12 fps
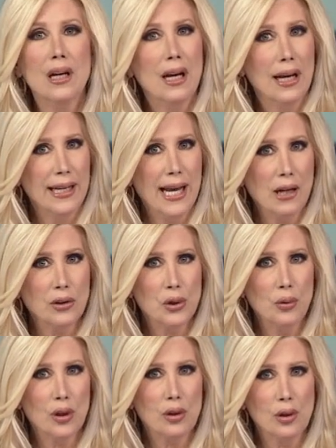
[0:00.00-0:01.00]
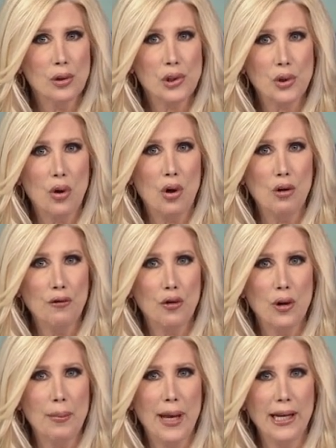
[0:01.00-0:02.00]
Now to a close call
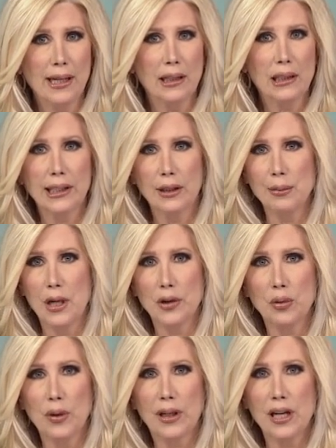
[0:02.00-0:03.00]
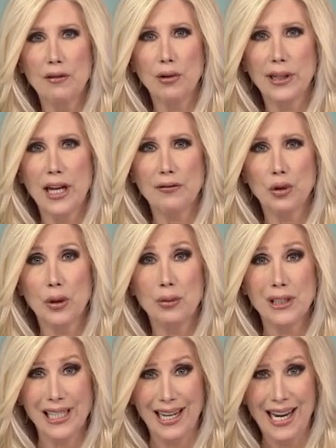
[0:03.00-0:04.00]
for a man in Clairemont recovering after he
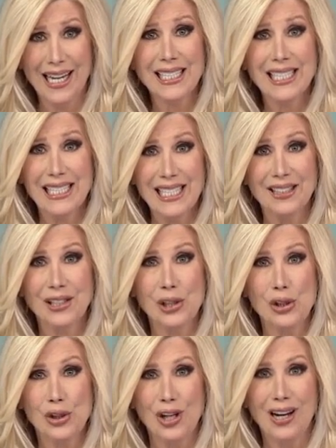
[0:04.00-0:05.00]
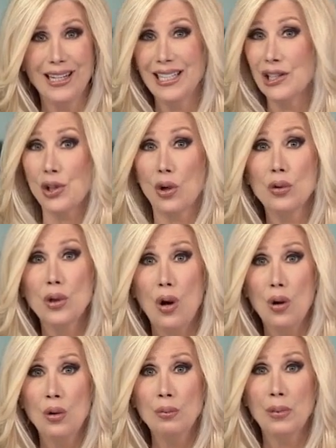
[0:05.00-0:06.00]
was accidentally shot in his own
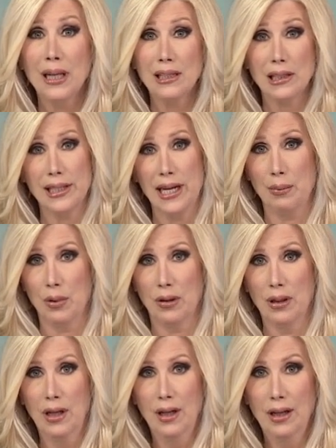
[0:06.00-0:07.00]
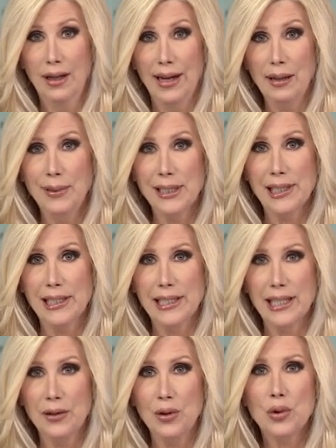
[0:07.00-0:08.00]
home by his neighbor. ABC
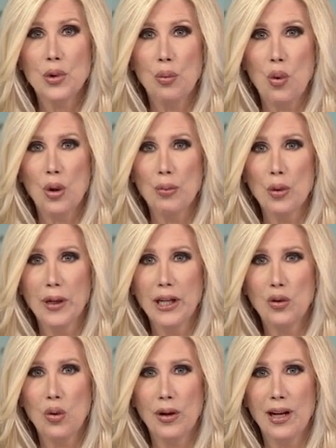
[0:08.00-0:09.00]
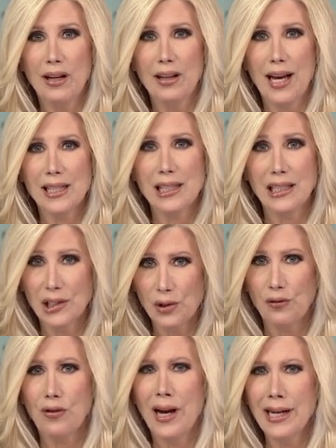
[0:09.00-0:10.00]
10 News reporter Marie Coronel has this
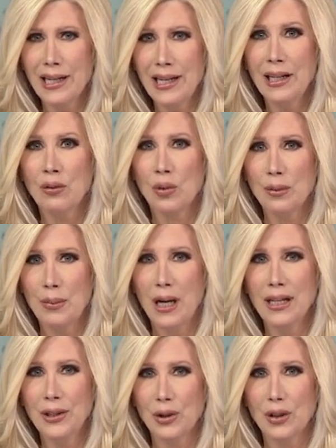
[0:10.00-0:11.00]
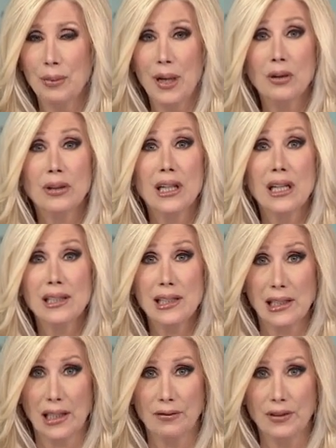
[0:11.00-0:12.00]
frightening reminder about gun
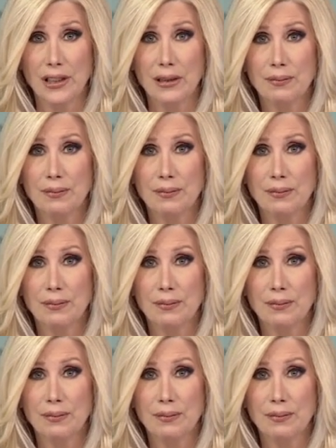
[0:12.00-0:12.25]
safety.